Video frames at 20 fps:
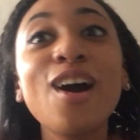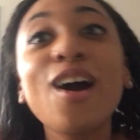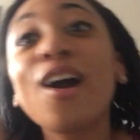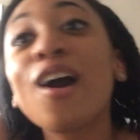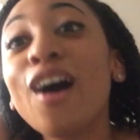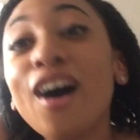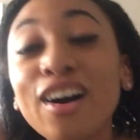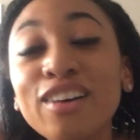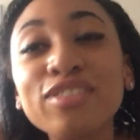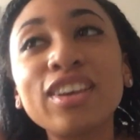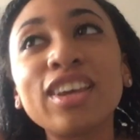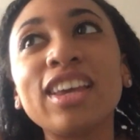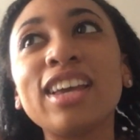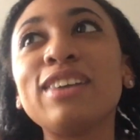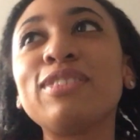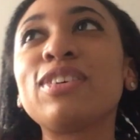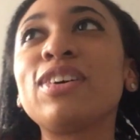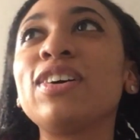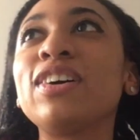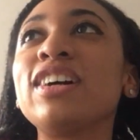coffee,
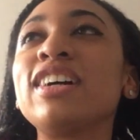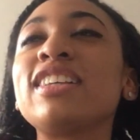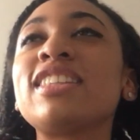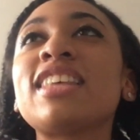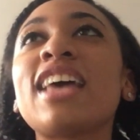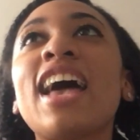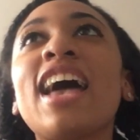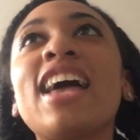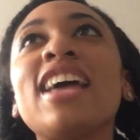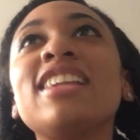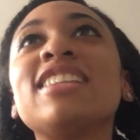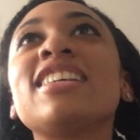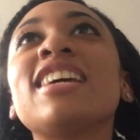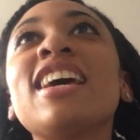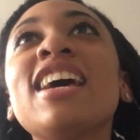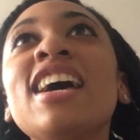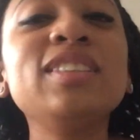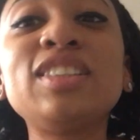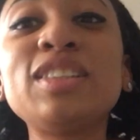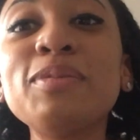of course. And
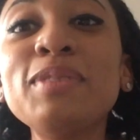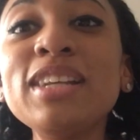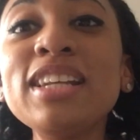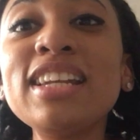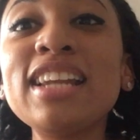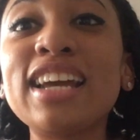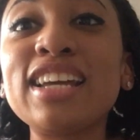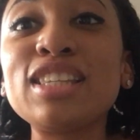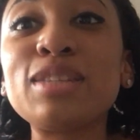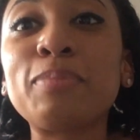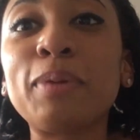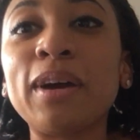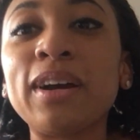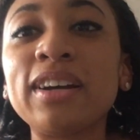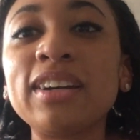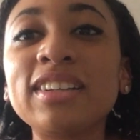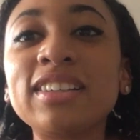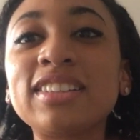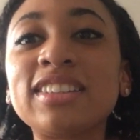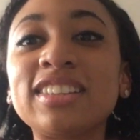some of the nice
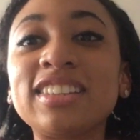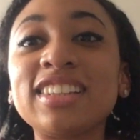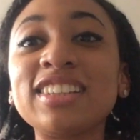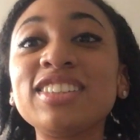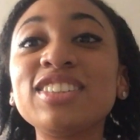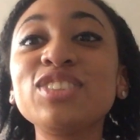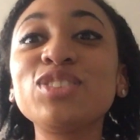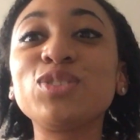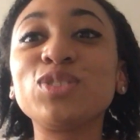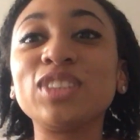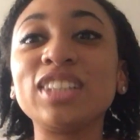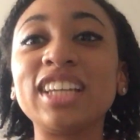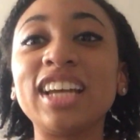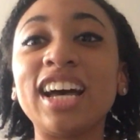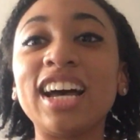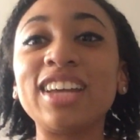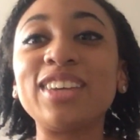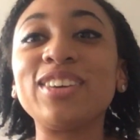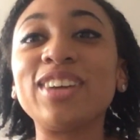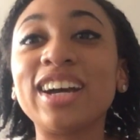perks, it's just really
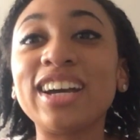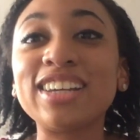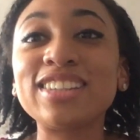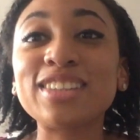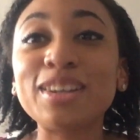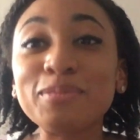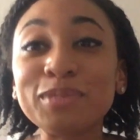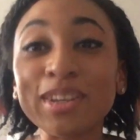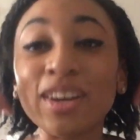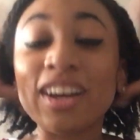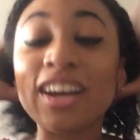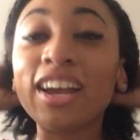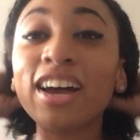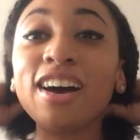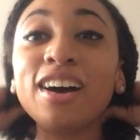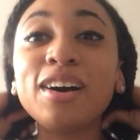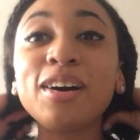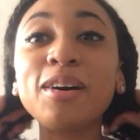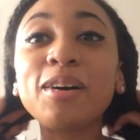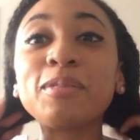hot, you guys, I'm sorry.
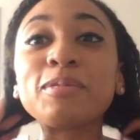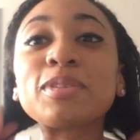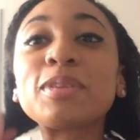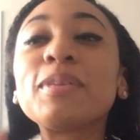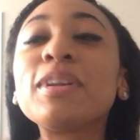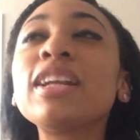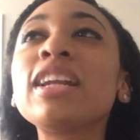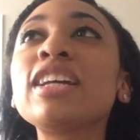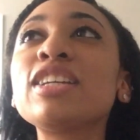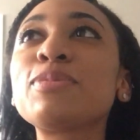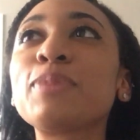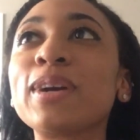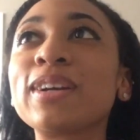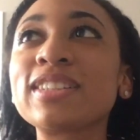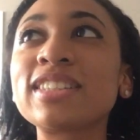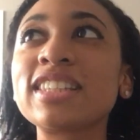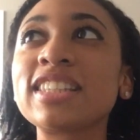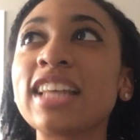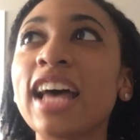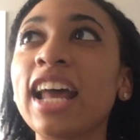Some of the nice
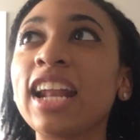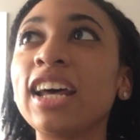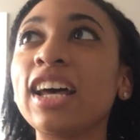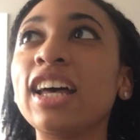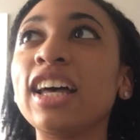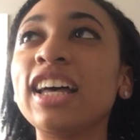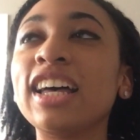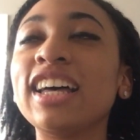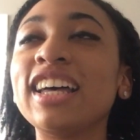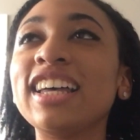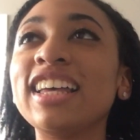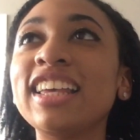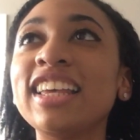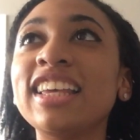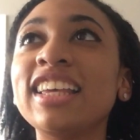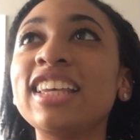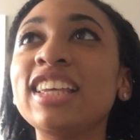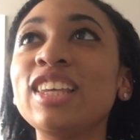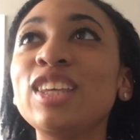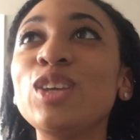perks is that
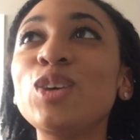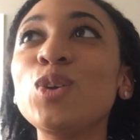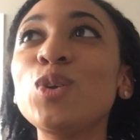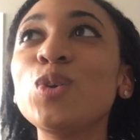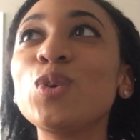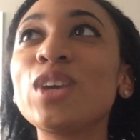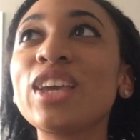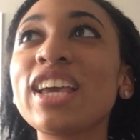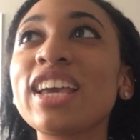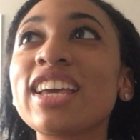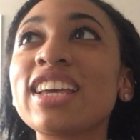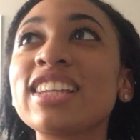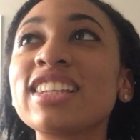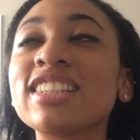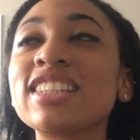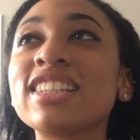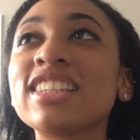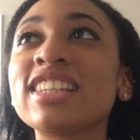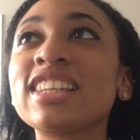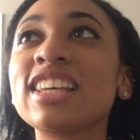you
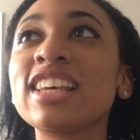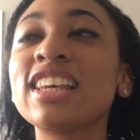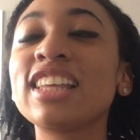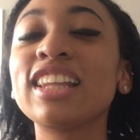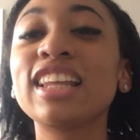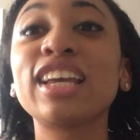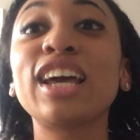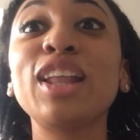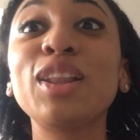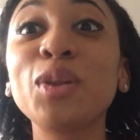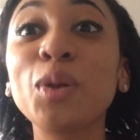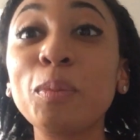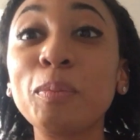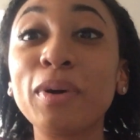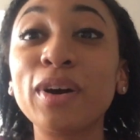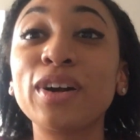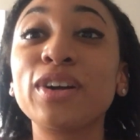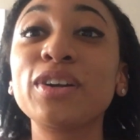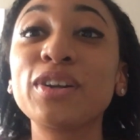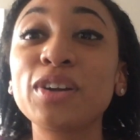get like a little
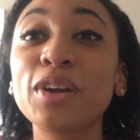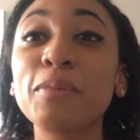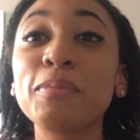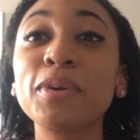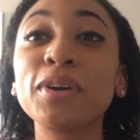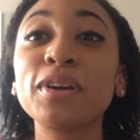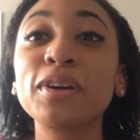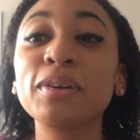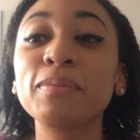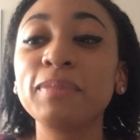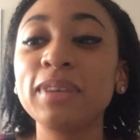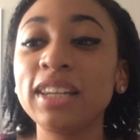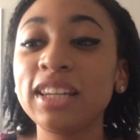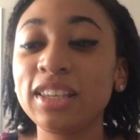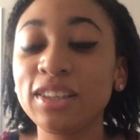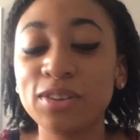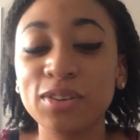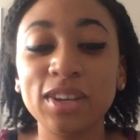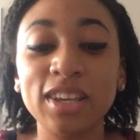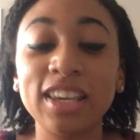partner number,
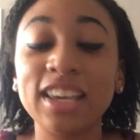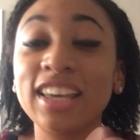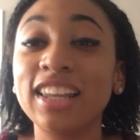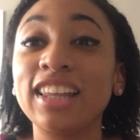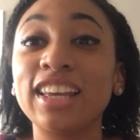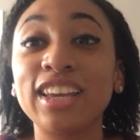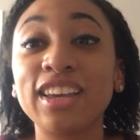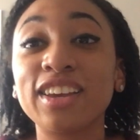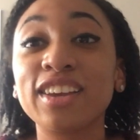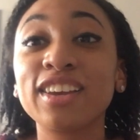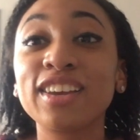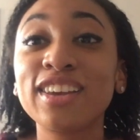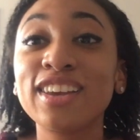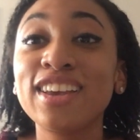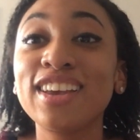meaning you can get like